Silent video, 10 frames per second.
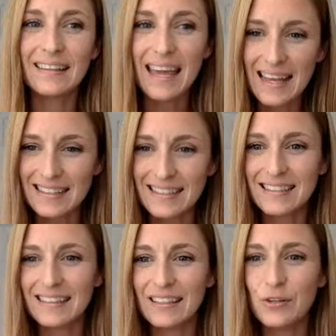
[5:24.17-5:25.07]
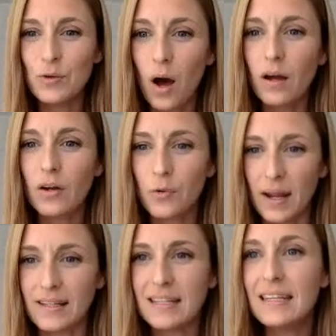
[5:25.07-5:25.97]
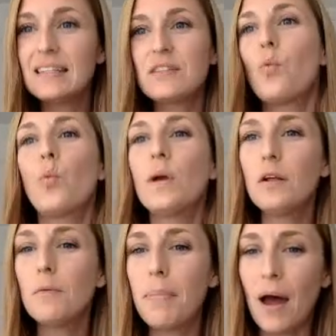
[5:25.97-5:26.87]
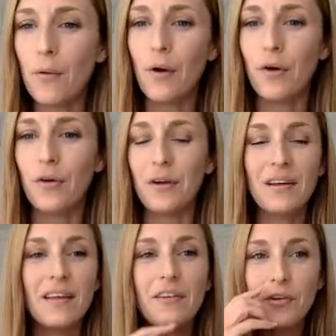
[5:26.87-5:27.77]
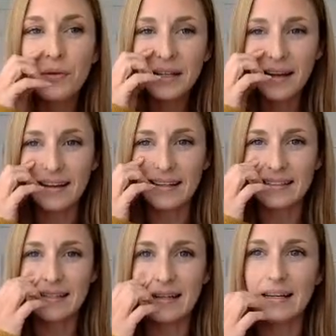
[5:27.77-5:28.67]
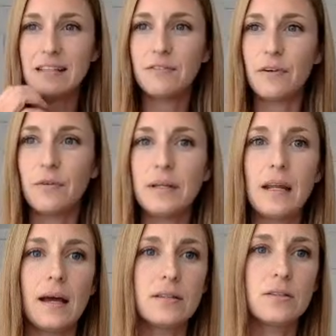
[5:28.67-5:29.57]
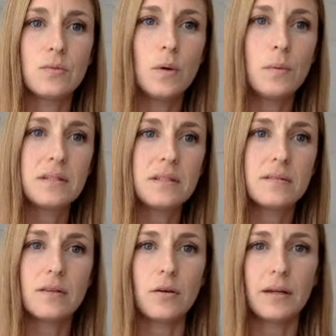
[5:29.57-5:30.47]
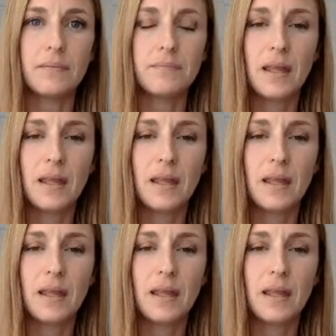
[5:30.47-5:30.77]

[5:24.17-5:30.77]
Yes, you are correct. It is a wheelbarrow. Very nice, guys. Very nice. Whoops, sorry.